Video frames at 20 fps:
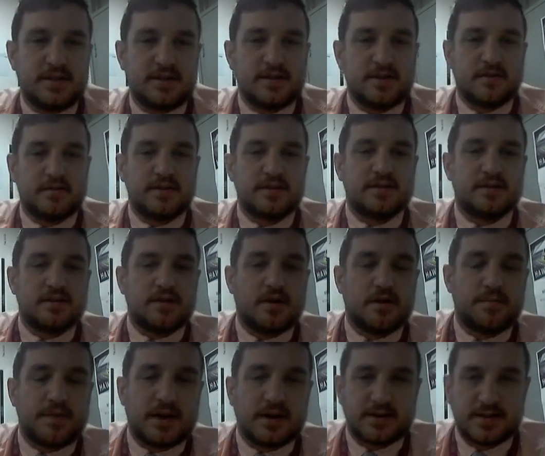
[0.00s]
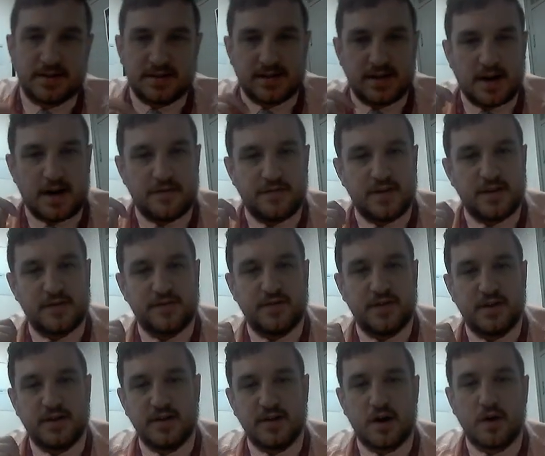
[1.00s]
you do is to go back to the start of this
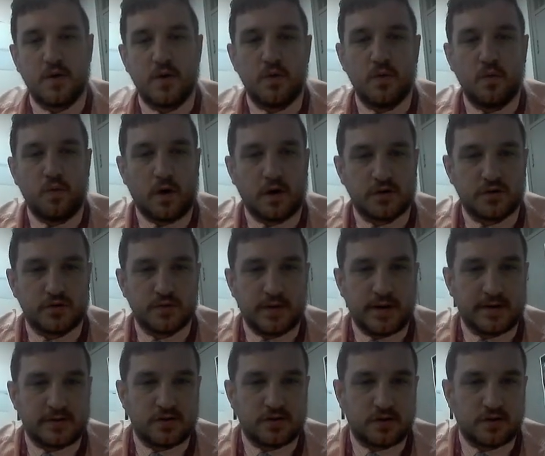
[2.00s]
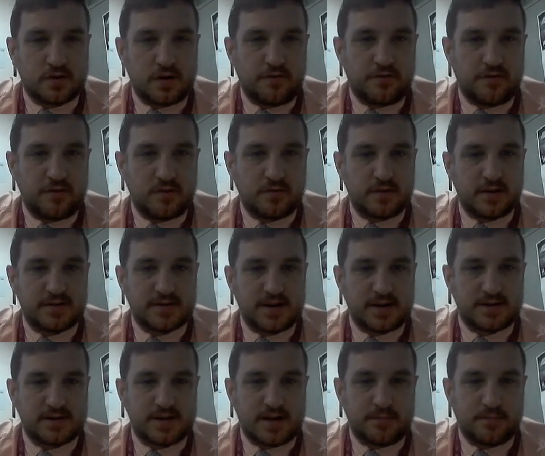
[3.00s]
video, watch where I talk you through this
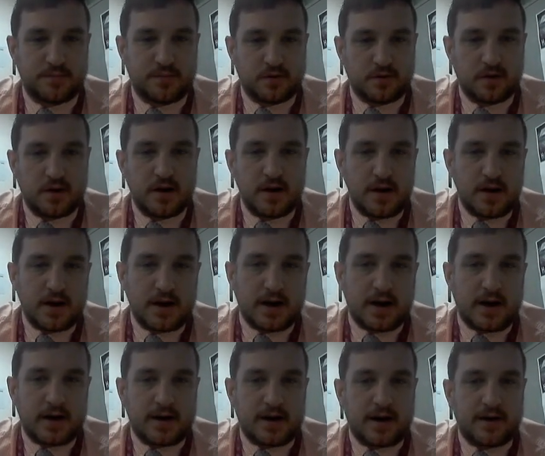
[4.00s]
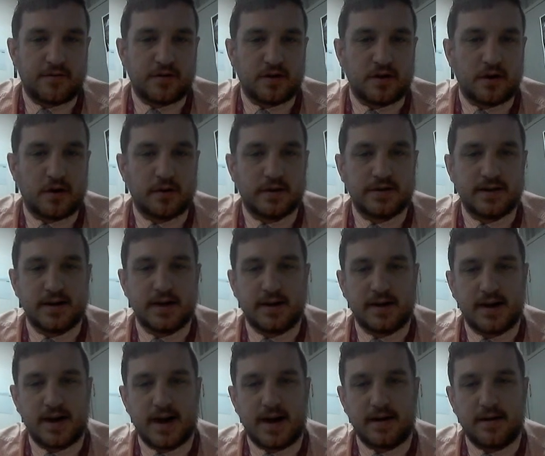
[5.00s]
example, and have a go at it
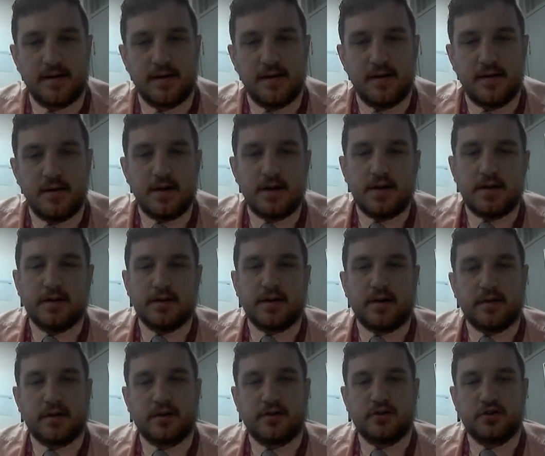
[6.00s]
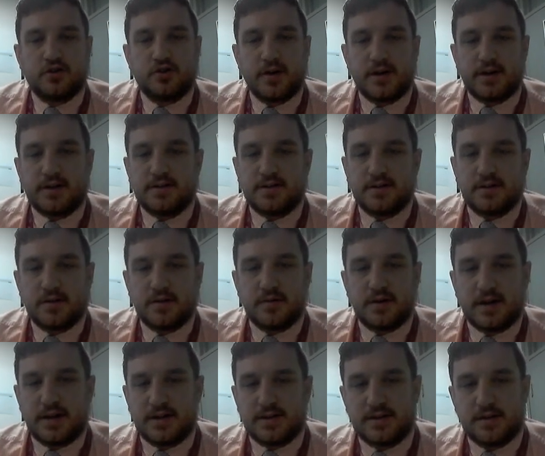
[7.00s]
again. Now the trick to
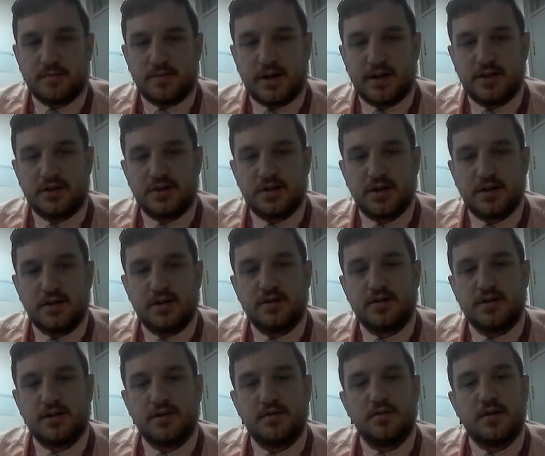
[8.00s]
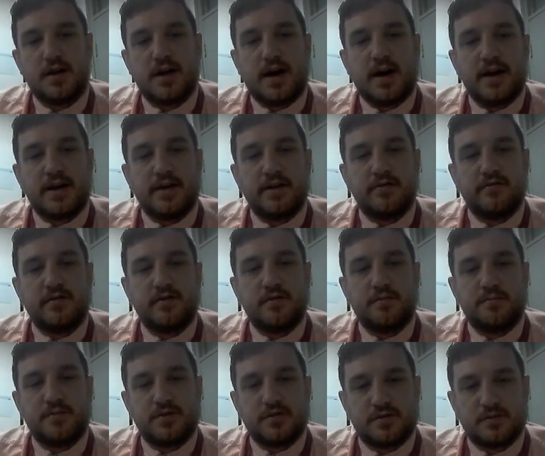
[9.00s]
doing it is to make sure you do line your
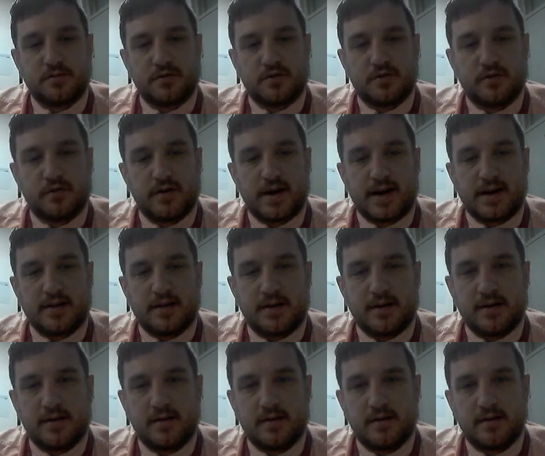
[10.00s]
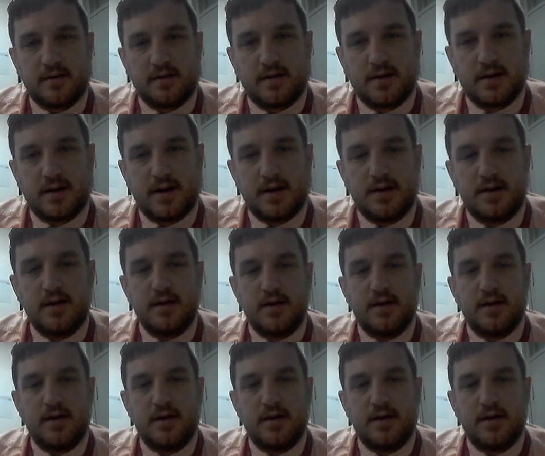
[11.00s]
numbers up correctly, okay?